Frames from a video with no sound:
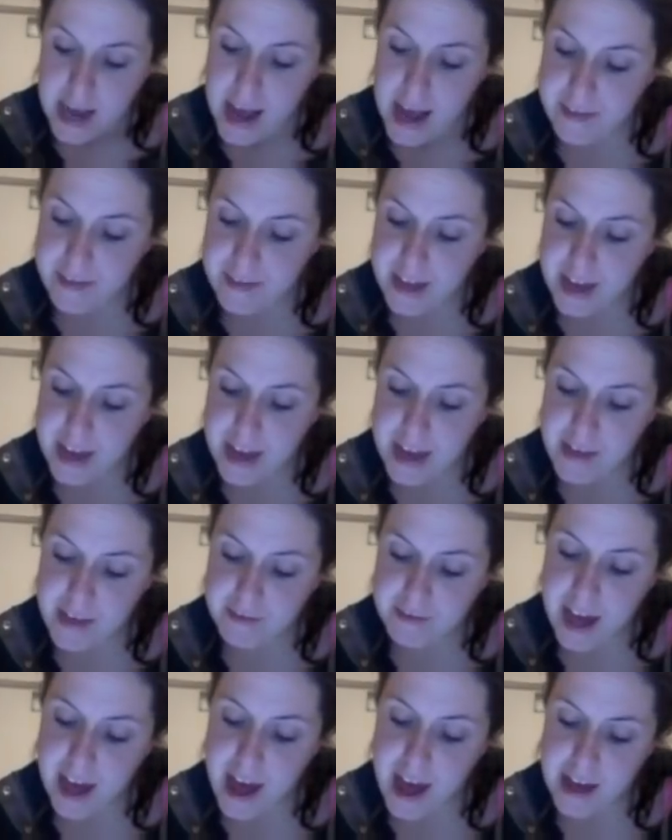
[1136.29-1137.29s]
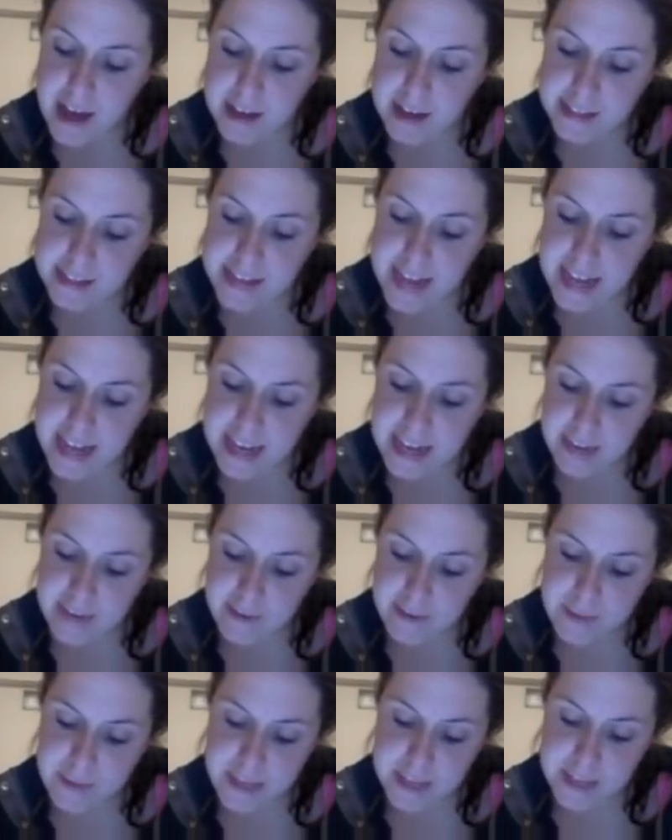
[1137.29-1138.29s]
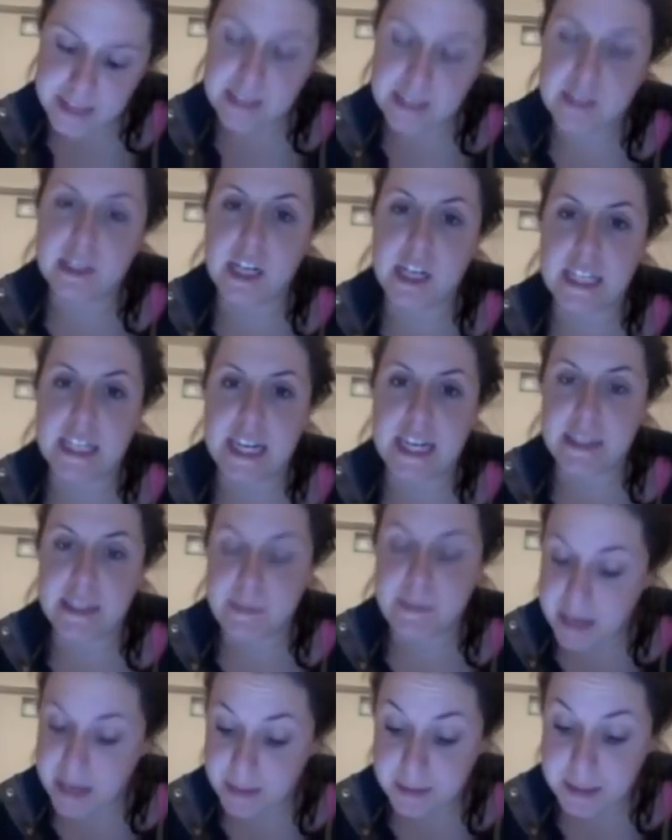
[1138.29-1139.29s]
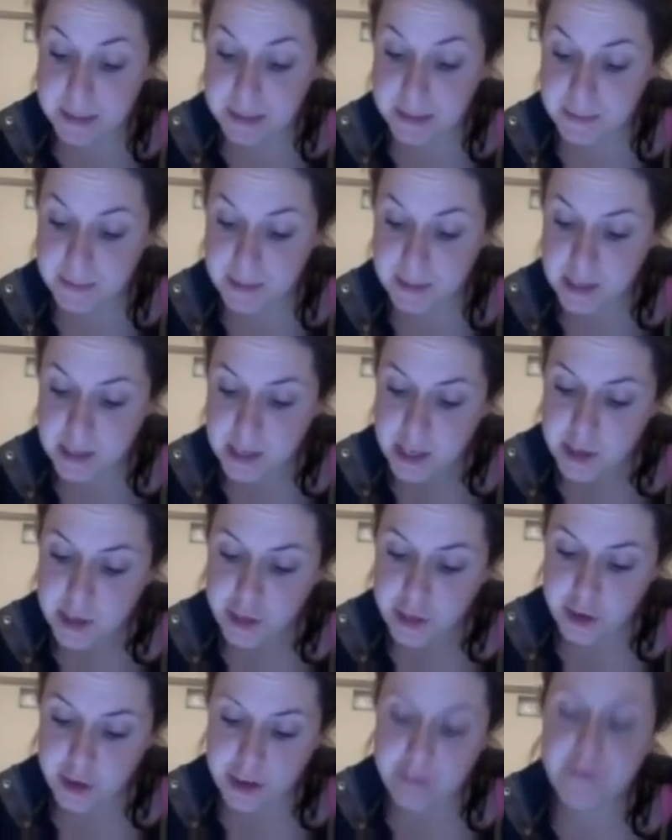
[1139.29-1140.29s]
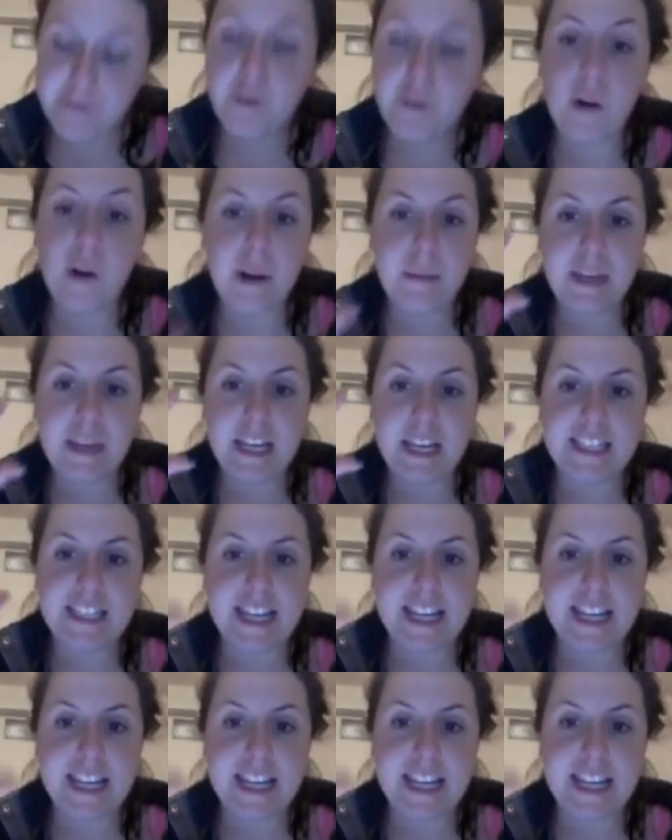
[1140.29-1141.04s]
And then I've got negative because it starts at its minimum, 34 because